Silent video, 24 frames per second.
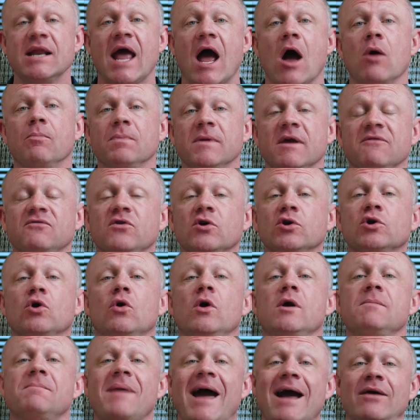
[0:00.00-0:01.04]
Now, if you're
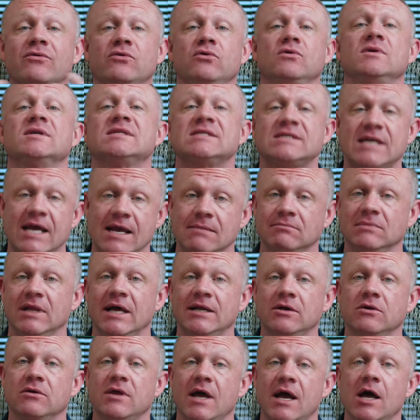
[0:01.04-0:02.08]
going back through the same
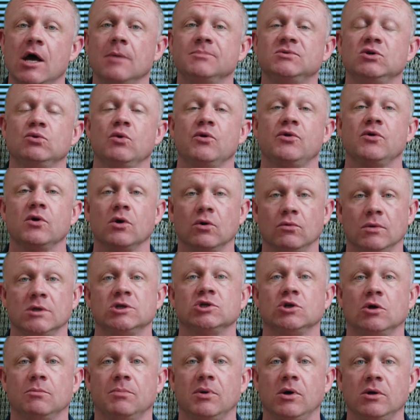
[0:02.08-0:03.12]
lender that helped you with your
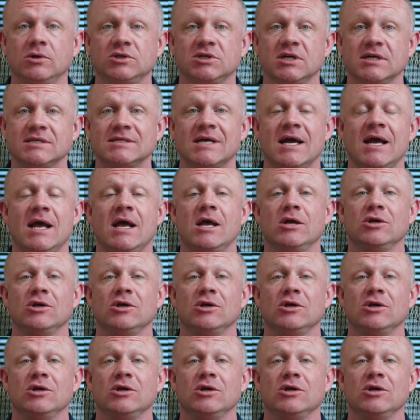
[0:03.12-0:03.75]
original purchase,